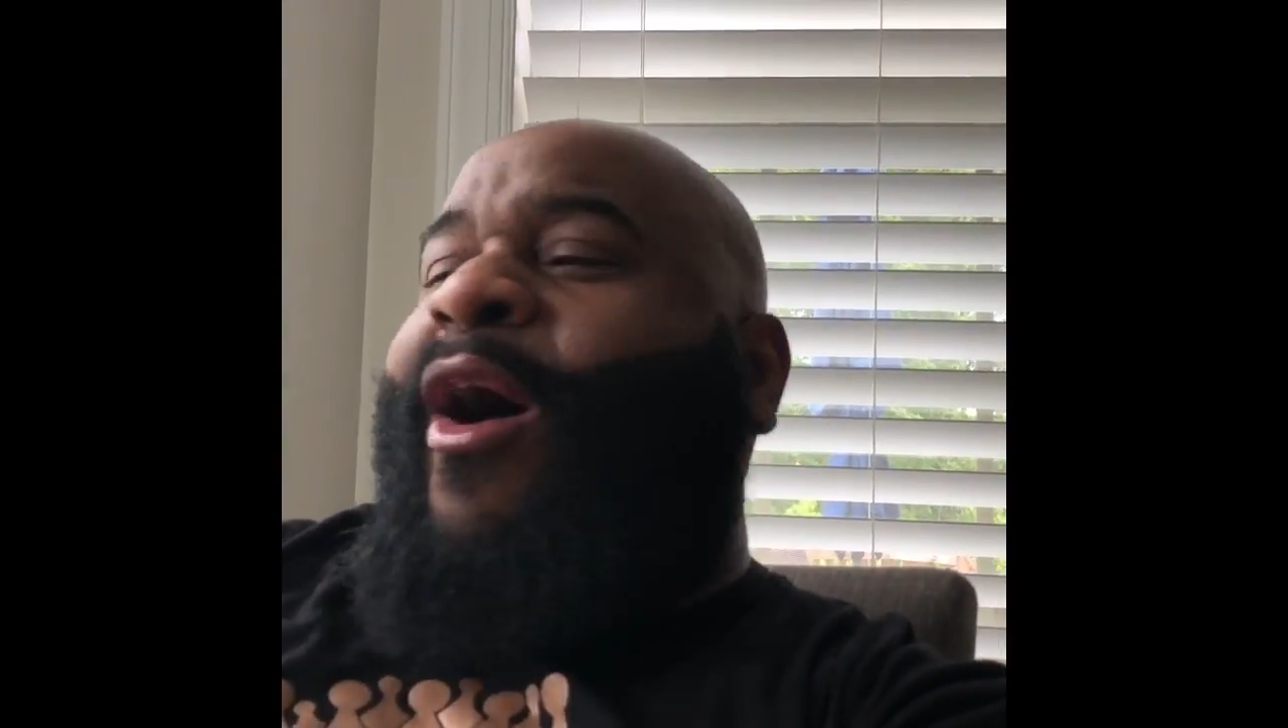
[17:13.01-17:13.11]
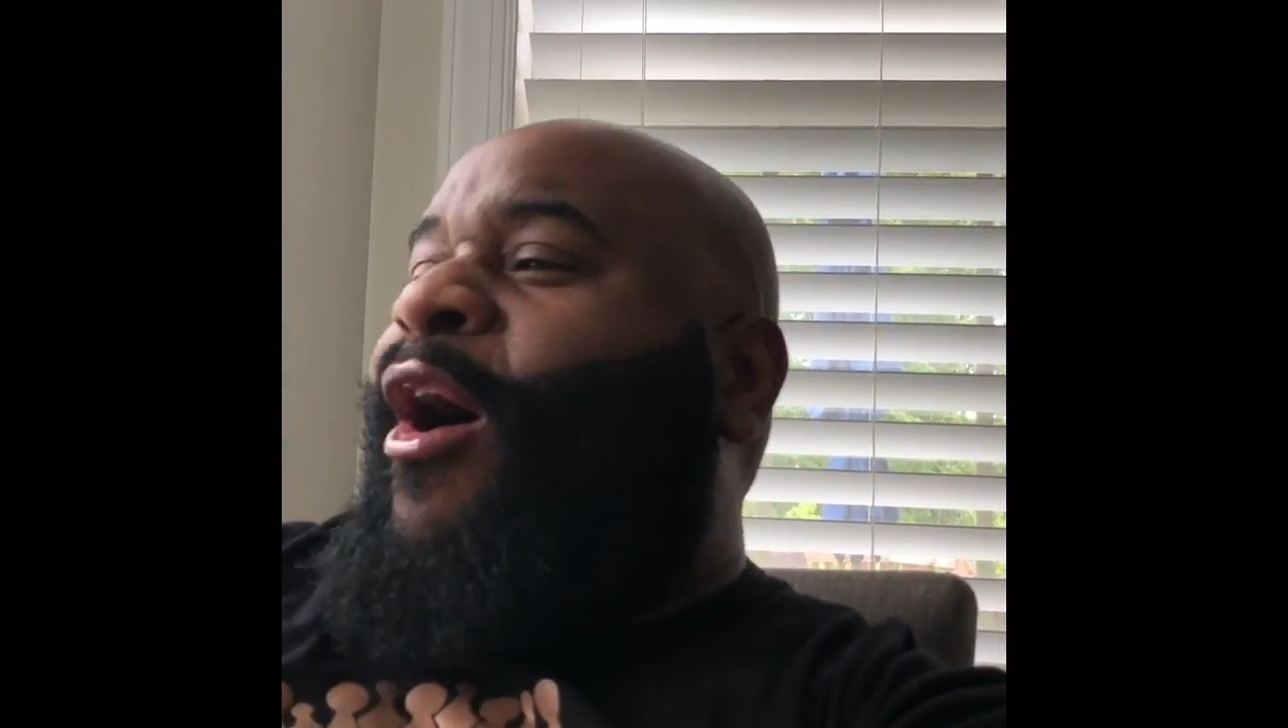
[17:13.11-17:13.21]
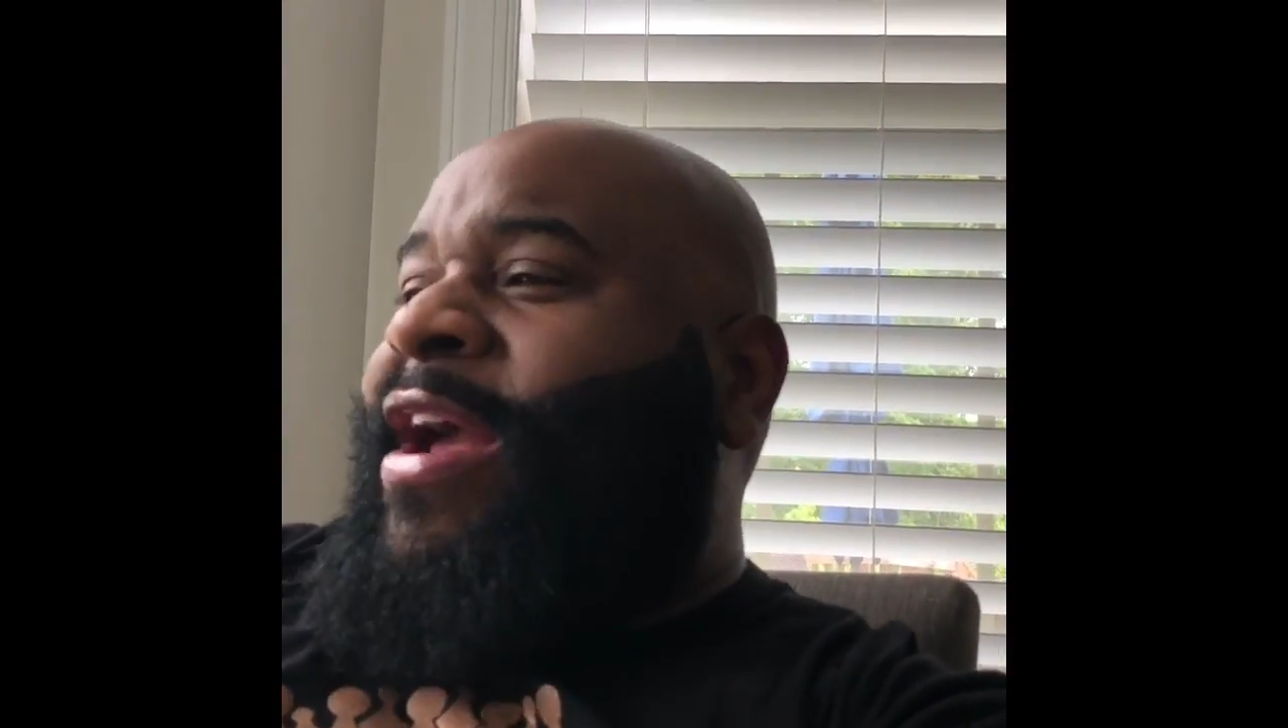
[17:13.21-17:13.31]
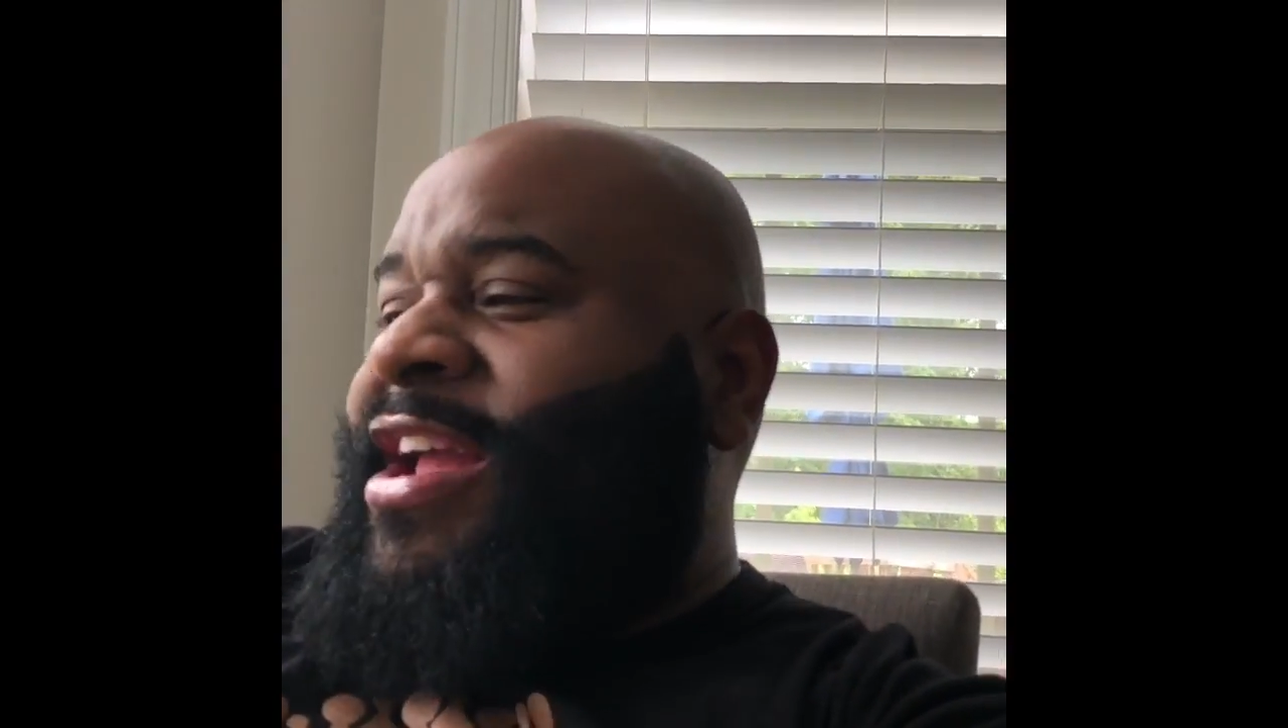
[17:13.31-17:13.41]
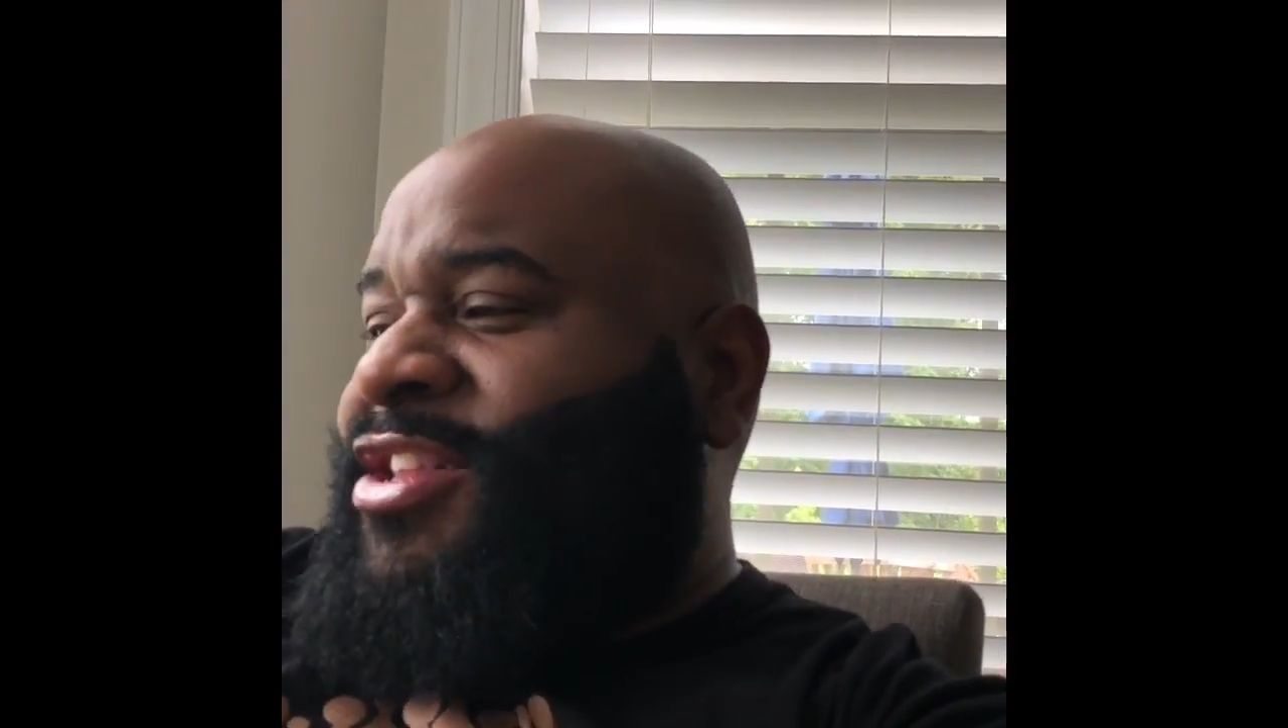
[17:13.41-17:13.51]

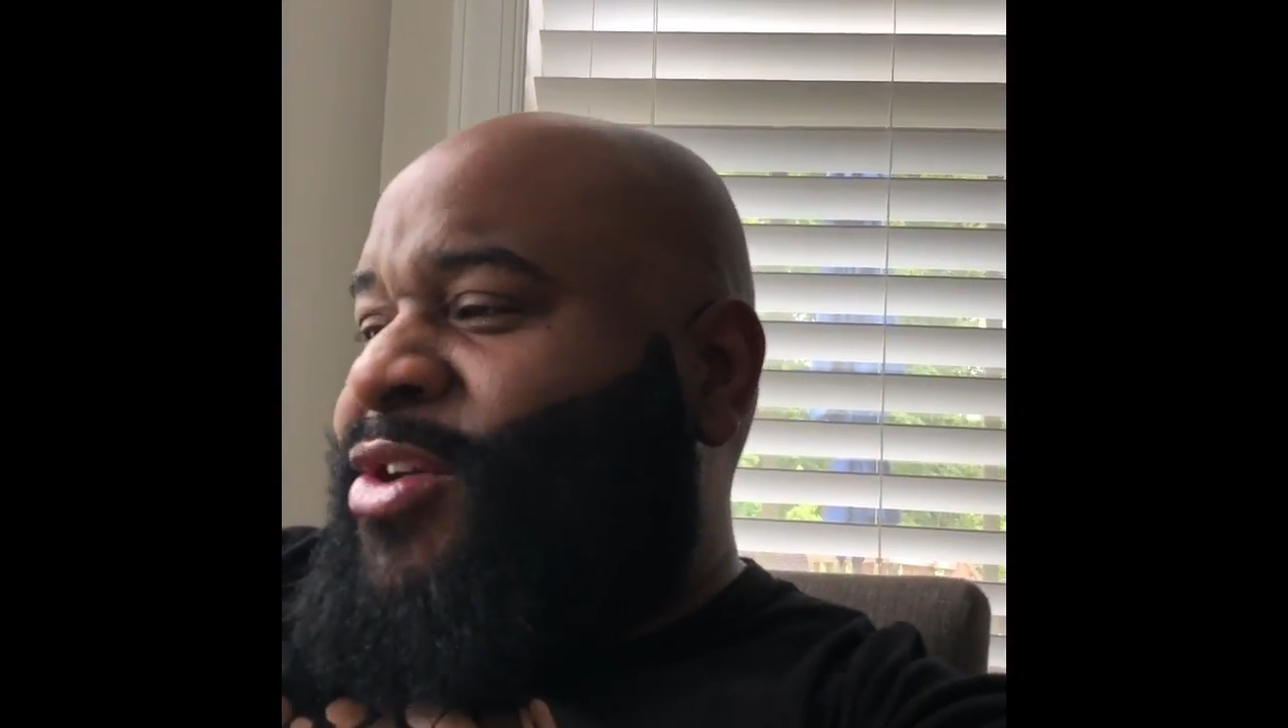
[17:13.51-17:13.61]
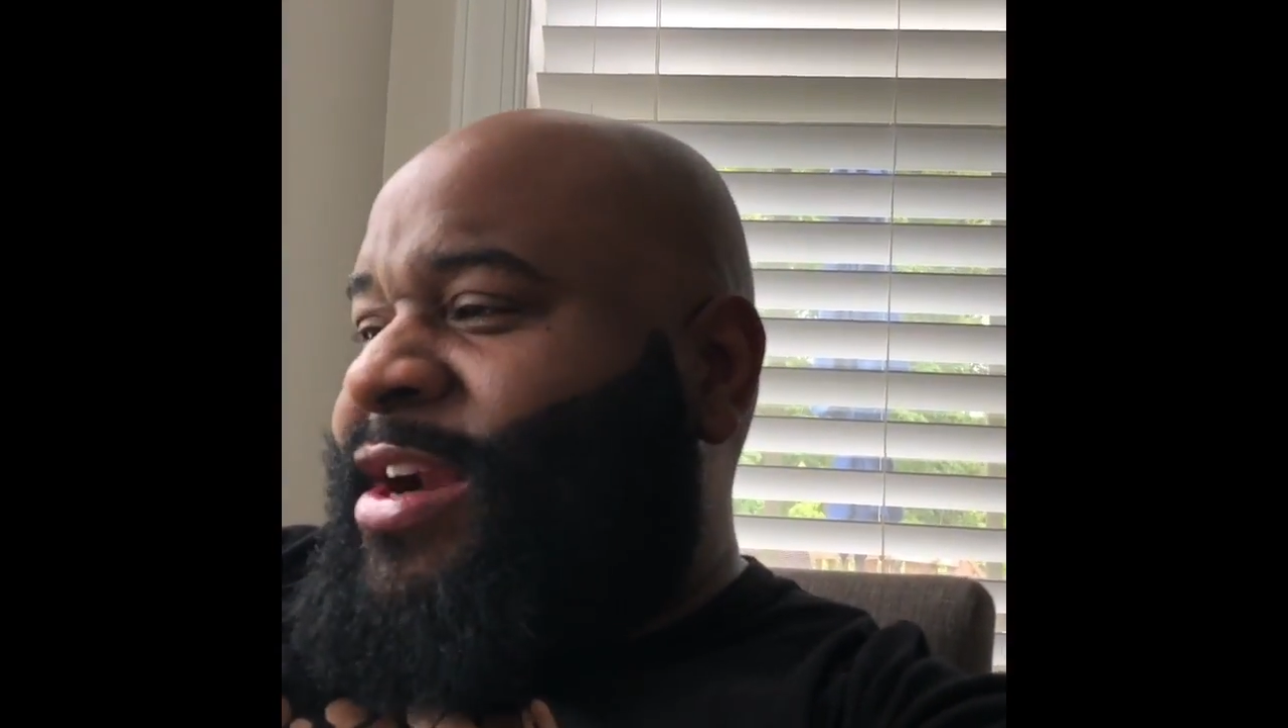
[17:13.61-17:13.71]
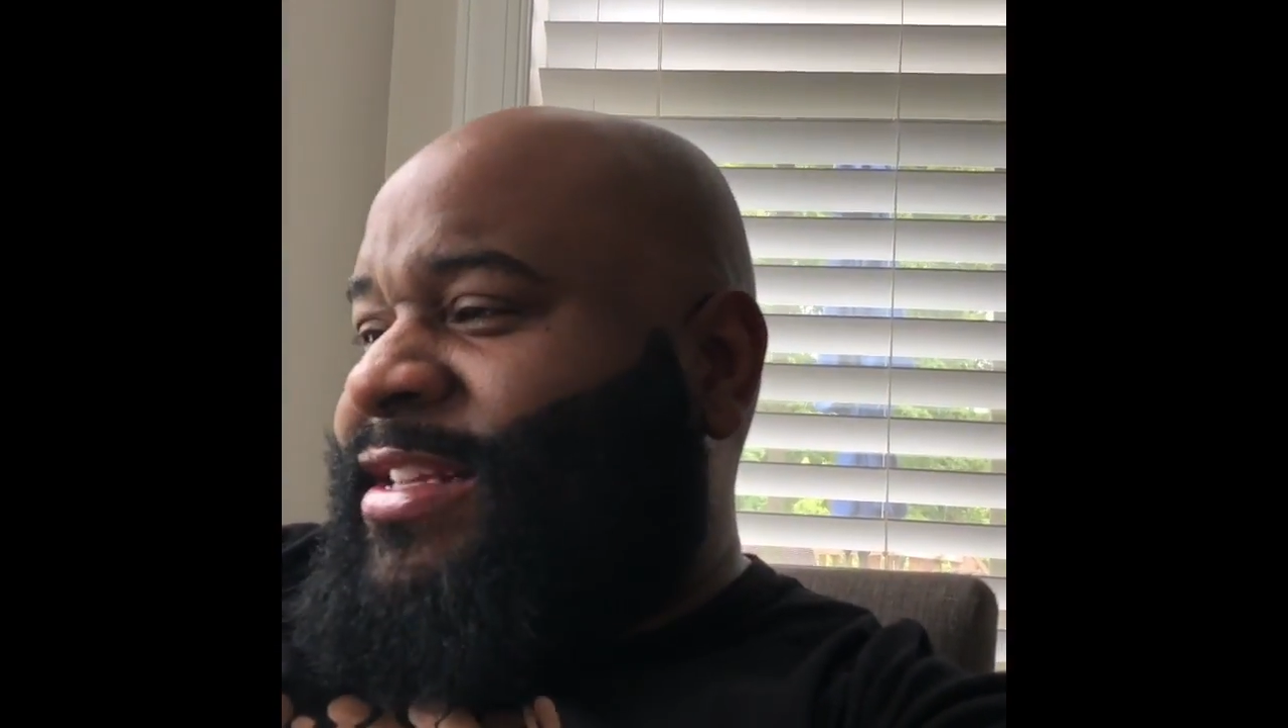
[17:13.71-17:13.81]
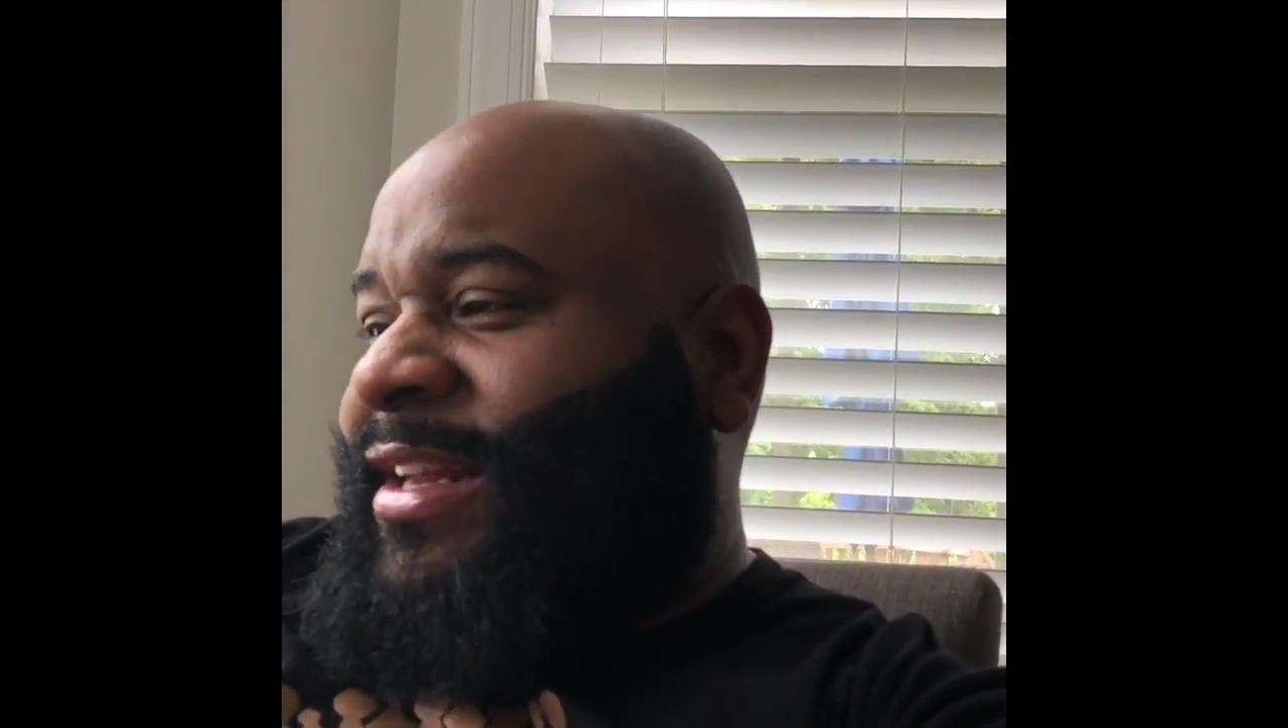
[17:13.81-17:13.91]
all he doing